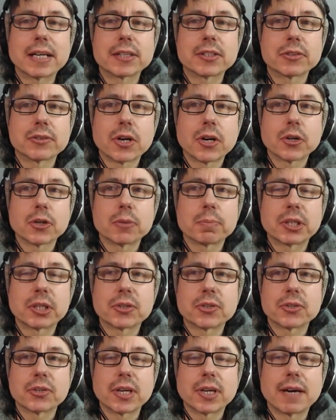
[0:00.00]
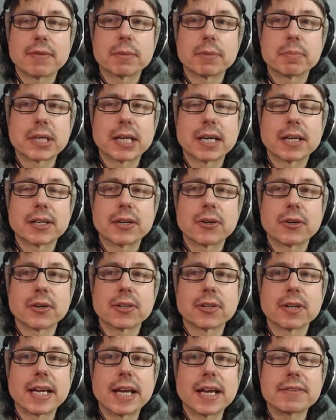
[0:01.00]
the piano roll because you have the piano
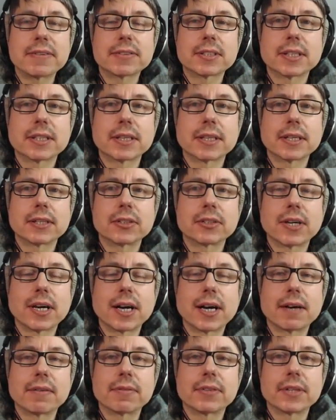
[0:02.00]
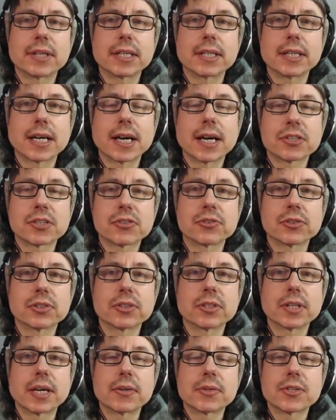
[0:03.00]
on the left and then you have the
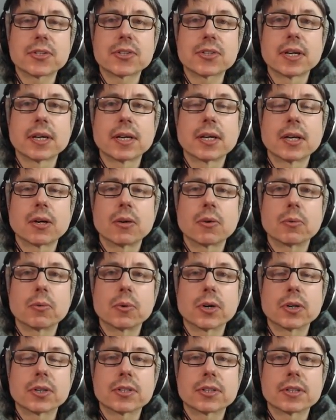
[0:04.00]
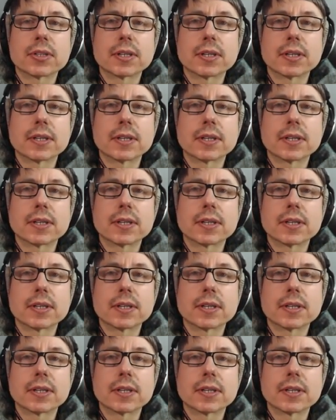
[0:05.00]
actual notes, what